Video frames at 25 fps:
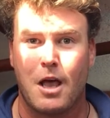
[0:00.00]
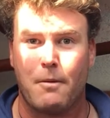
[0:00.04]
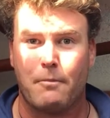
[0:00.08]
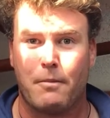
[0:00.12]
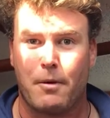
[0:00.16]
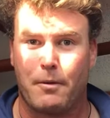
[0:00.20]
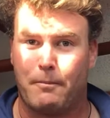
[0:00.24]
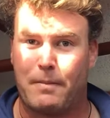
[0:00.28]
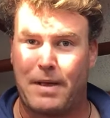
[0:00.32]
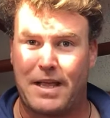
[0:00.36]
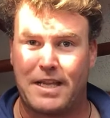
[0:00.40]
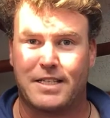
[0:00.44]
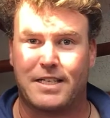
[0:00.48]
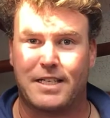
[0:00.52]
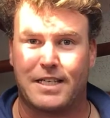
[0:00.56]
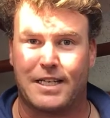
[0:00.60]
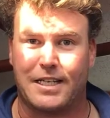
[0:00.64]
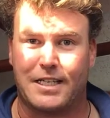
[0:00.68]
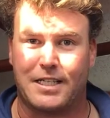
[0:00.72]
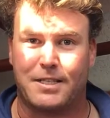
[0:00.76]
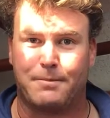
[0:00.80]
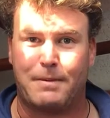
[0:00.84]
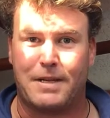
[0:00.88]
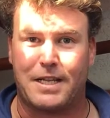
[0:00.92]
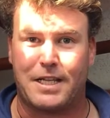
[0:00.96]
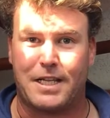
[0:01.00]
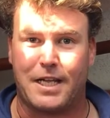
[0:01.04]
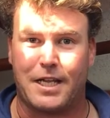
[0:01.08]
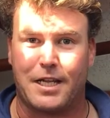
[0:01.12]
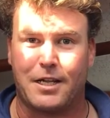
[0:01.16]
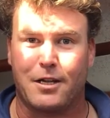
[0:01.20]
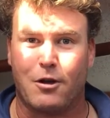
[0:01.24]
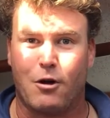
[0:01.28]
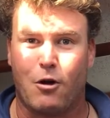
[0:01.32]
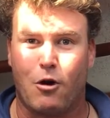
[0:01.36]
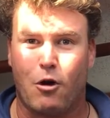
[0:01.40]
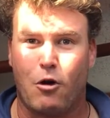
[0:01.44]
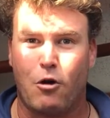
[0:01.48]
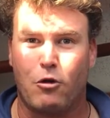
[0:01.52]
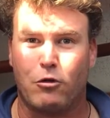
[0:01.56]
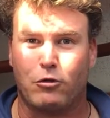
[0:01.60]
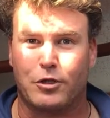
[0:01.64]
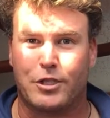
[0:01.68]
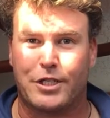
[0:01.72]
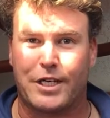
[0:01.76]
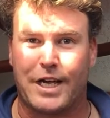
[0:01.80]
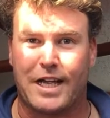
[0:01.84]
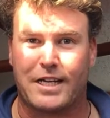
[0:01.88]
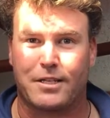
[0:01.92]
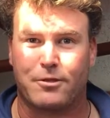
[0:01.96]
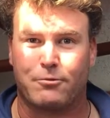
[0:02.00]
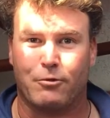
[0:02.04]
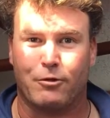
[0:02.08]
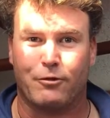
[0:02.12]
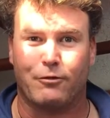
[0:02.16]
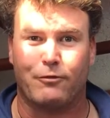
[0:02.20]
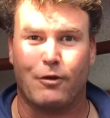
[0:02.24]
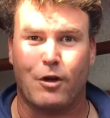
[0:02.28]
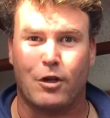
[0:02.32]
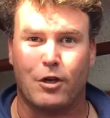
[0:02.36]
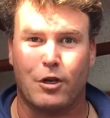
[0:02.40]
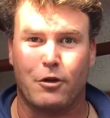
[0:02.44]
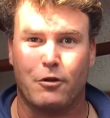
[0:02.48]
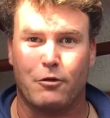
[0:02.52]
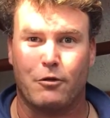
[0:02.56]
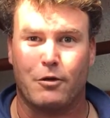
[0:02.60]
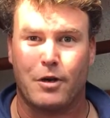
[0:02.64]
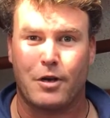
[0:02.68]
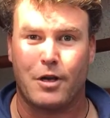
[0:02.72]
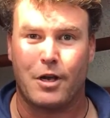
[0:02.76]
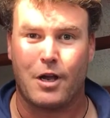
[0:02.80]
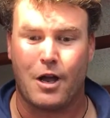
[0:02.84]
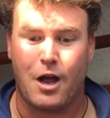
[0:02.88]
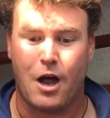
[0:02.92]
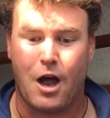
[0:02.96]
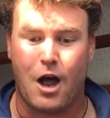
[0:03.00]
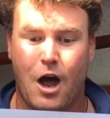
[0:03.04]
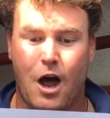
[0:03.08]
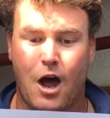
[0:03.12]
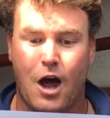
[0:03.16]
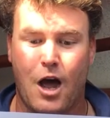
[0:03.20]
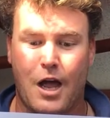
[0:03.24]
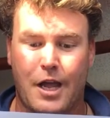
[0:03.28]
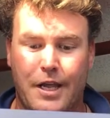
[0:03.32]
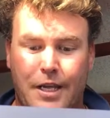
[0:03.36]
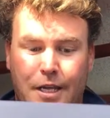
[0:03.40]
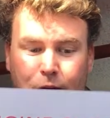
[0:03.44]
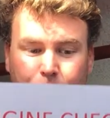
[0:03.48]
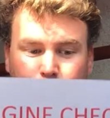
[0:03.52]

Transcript: But basically speaking, all checks will follow I